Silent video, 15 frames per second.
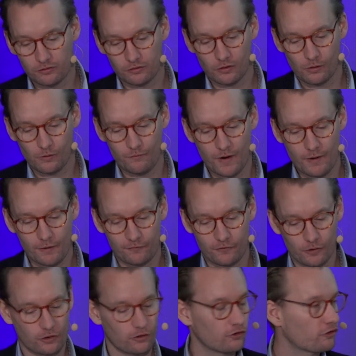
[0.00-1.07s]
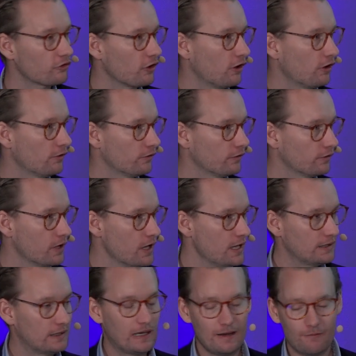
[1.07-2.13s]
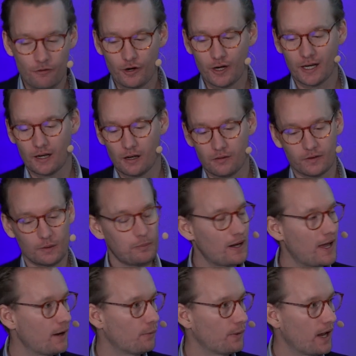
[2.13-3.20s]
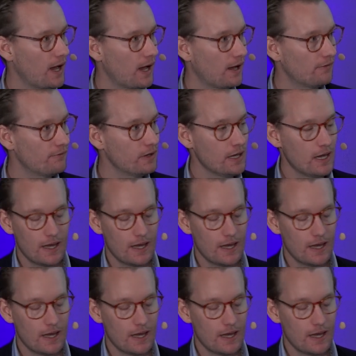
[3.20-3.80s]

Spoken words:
So very focused on delivering on the plan we have,